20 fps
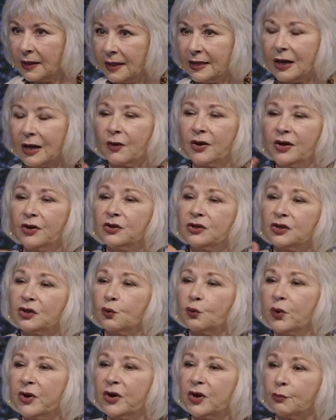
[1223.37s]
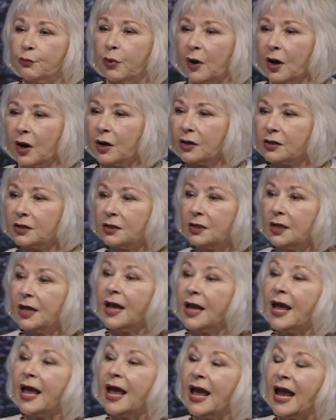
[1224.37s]
Now, here's the weird part
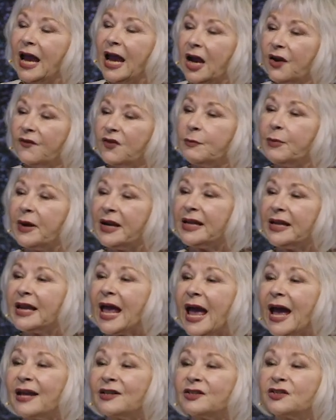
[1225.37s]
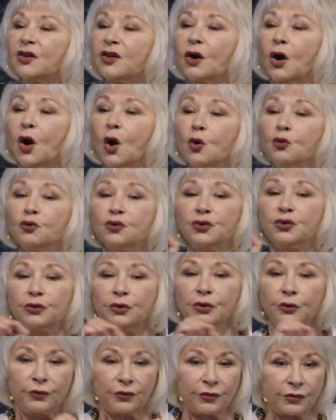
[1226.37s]
everybody has their own
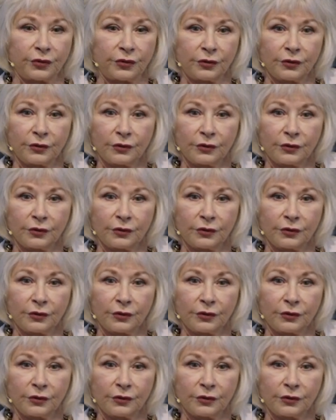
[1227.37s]
truth.